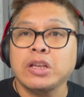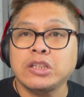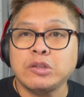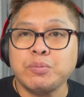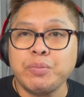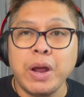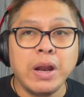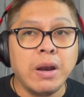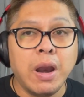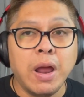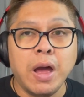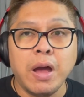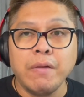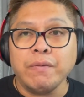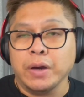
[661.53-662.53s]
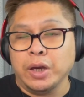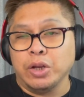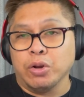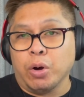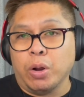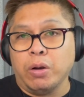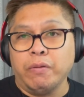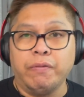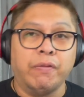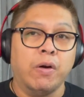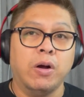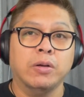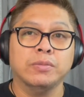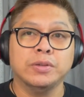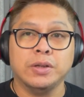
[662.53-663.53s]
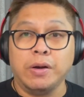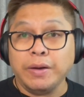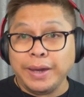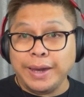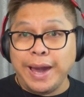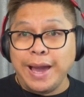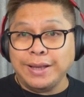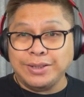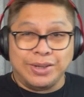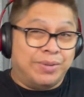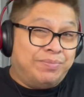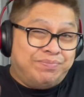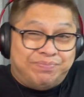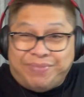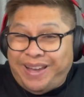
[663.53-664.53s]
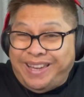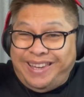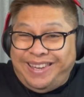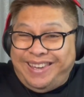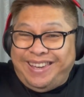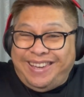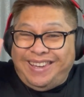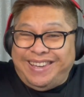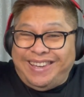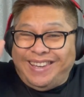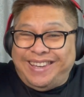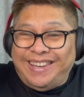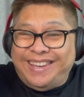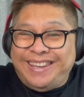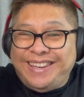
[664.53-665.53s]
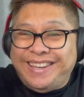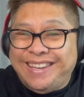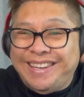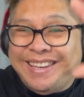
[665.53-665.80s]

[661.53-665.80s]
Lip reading: spread love in all forms. Okay guys, so bye.